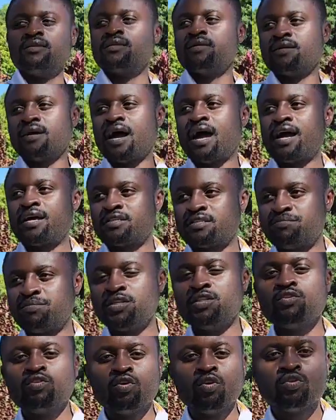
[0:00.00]
has
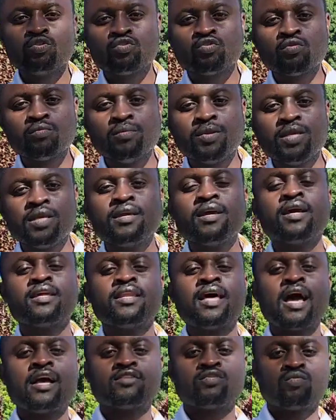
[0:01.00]
been known to me and
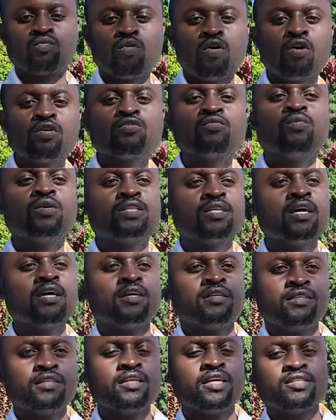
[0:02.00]
has worked with
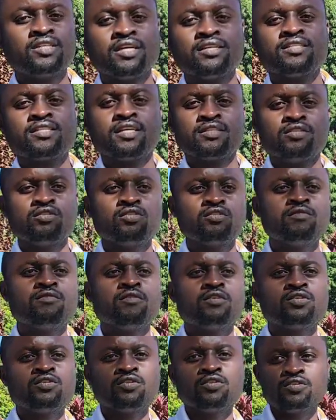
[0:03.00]
the Nigerian Research Institute
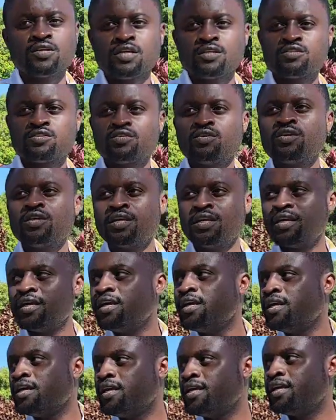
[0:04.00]
for so and so year.
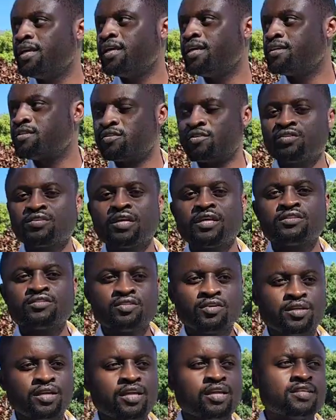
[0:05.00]
He is so and so
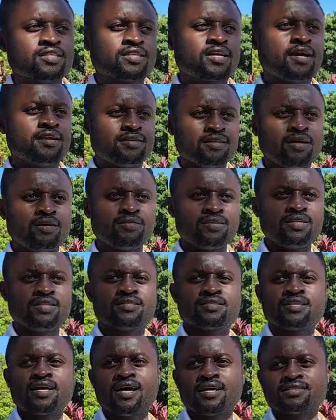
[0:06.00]
year. He's carried out these
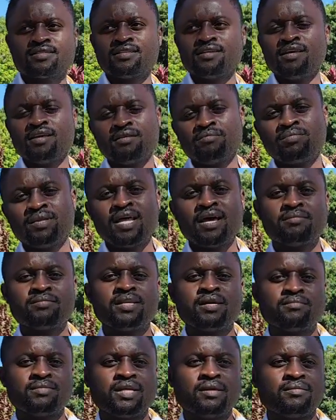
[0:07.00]
tasks blah
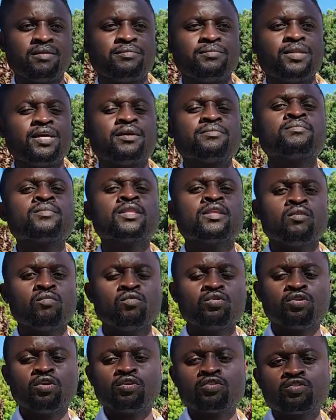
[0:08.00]
blah blah blah blah
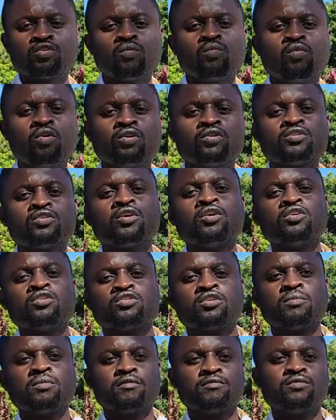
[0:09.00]
would also want
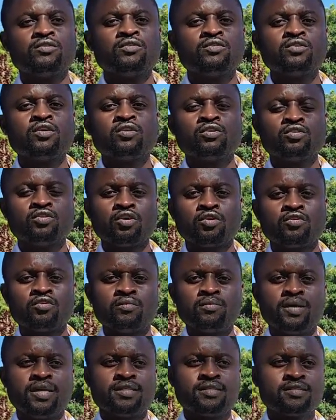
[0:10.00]
some of those
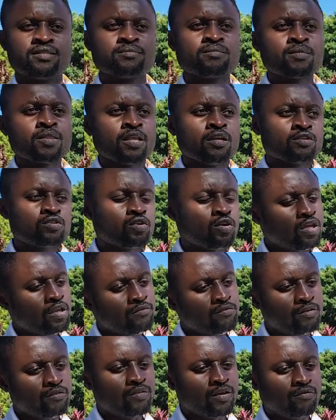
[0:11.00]
documents so
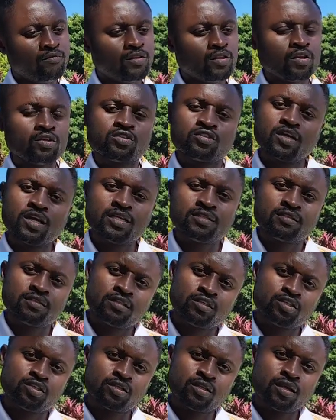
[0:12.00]
if you've given us your
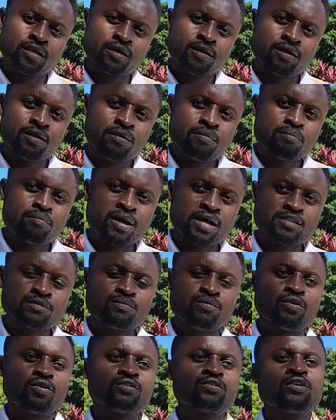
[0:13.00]
international
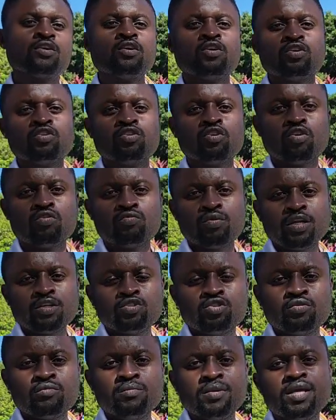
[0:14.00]
passport your
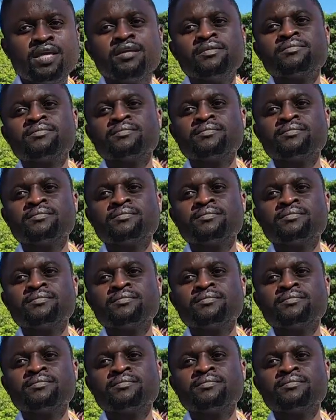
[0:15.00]
resume